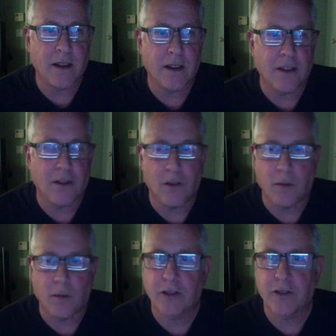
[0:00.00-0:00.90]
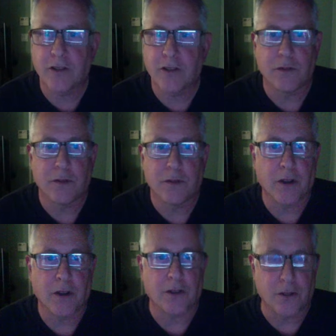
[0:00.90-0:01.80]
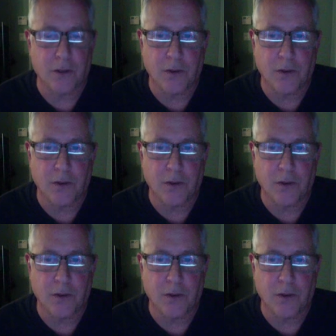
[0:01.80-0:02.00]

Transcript: the markets are going to do what the markets are going to do,